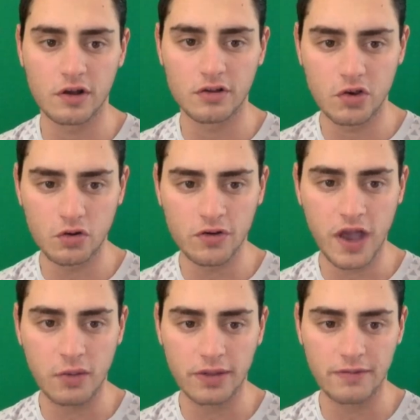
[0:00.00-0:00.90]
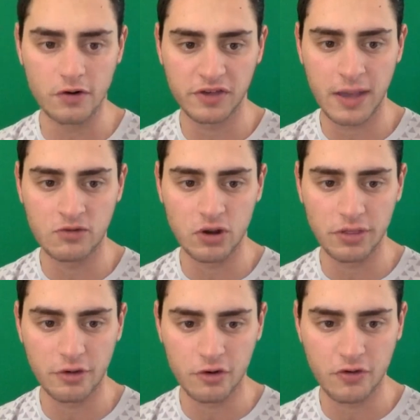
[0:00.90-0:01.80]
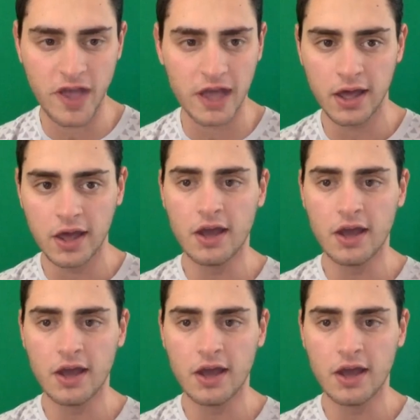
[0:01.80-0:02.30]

on Tuesday when the first games are on Thursday,